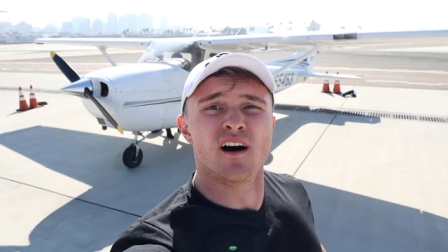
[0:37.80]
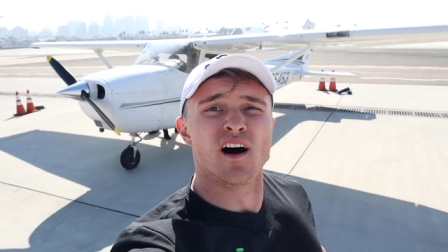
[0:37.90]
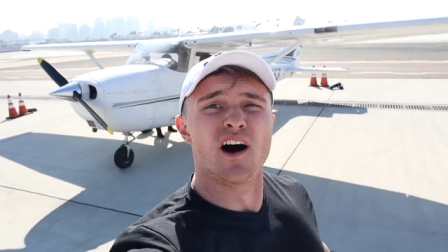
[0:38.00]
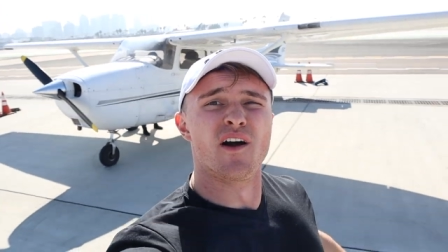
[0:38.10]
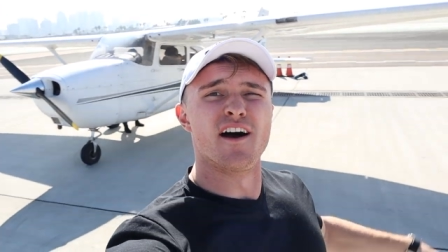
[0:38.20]

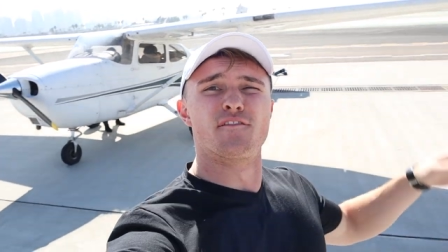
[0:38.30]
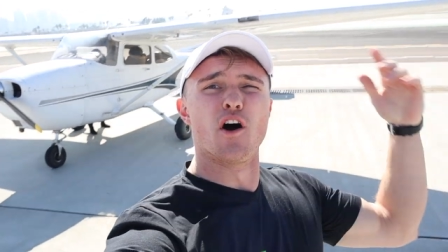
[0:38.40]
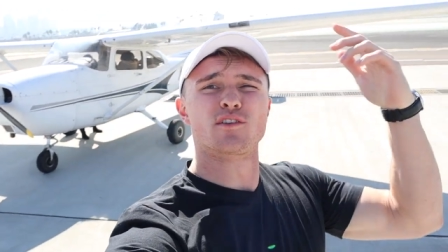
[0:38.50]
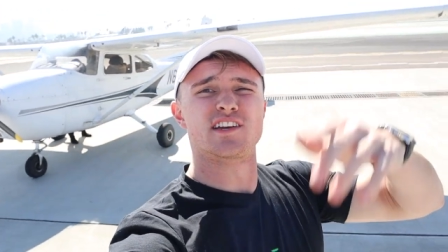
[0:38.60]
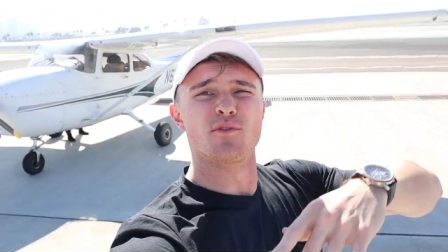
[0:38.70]
All right,
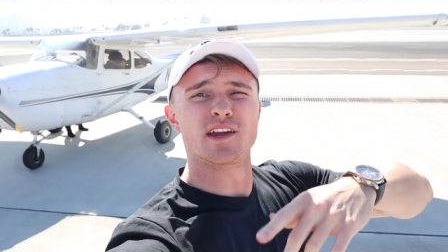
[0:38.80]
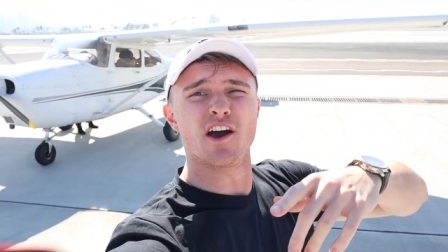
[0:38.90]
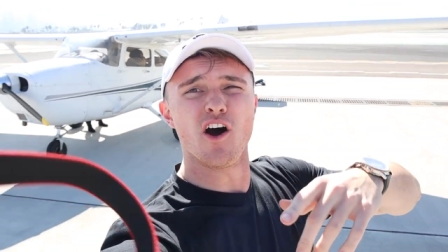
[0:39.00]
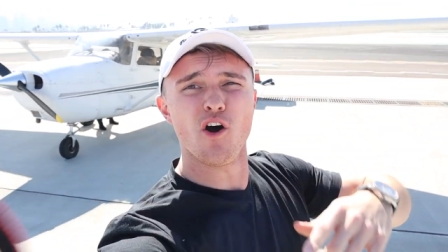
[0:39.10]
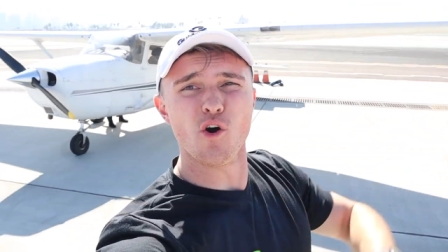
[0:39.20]
folks, here we
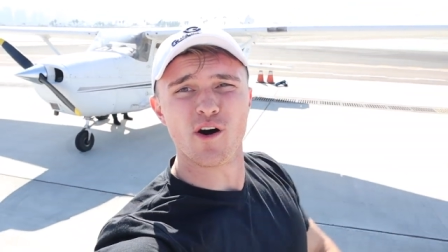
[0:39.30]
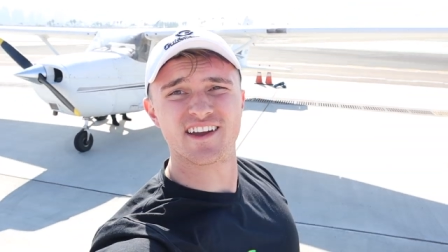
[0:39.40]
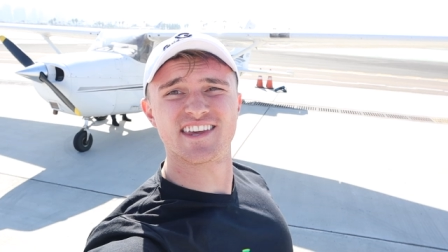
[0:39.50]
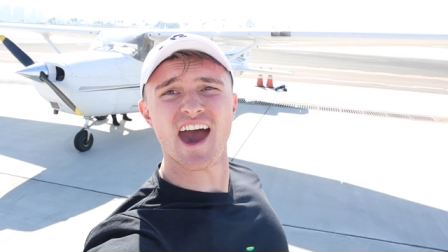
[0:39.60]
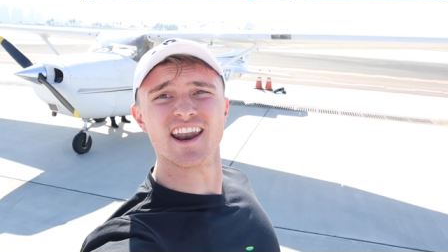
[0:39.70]
go.
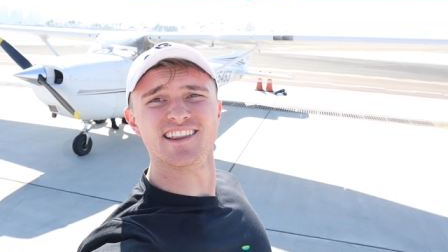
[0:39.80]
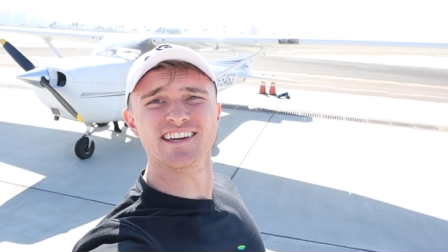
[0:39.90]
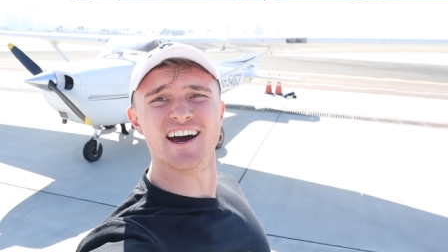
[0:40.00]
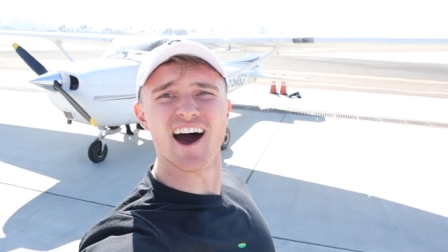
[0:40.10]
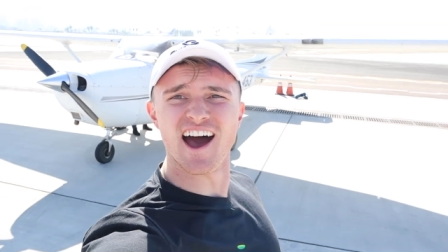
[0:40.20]

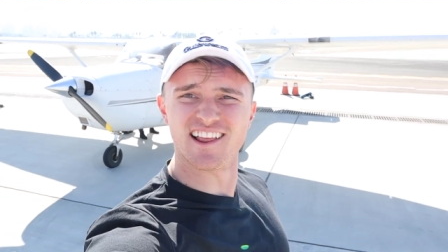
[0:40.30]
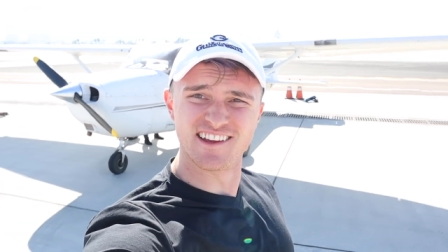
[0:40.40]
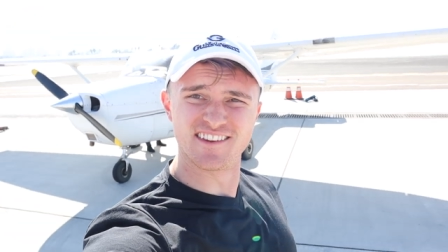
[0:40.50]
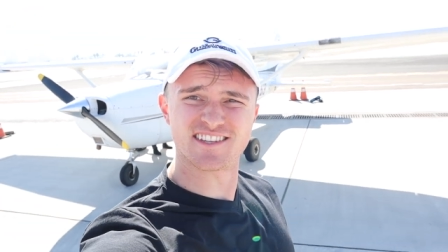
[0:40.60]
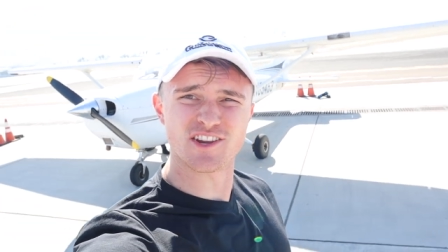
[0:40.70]
Catalina
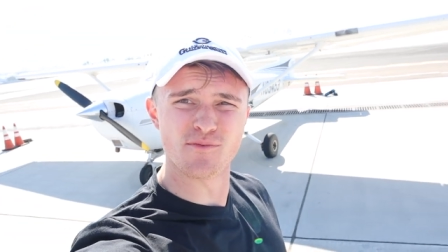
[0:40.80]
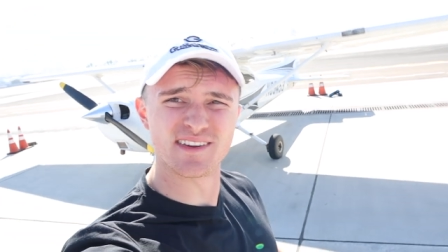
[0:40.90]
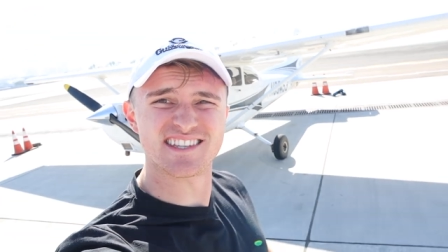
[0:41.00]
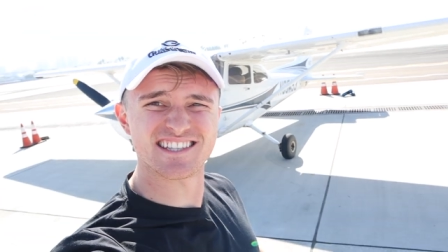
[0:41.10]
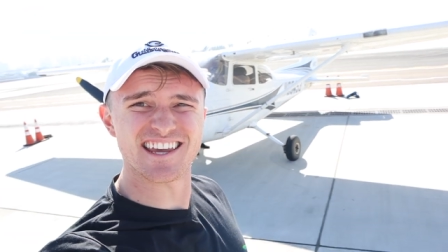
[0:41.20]
Island, this is gonna be
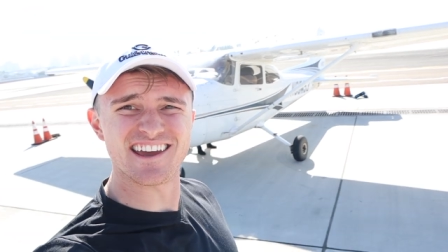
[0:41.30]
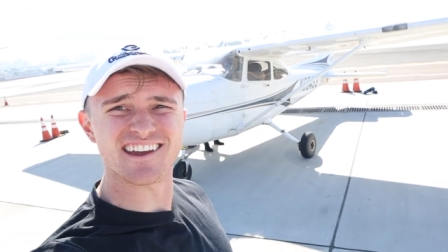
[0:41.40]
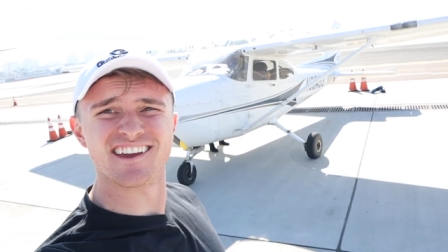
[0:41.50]
sick.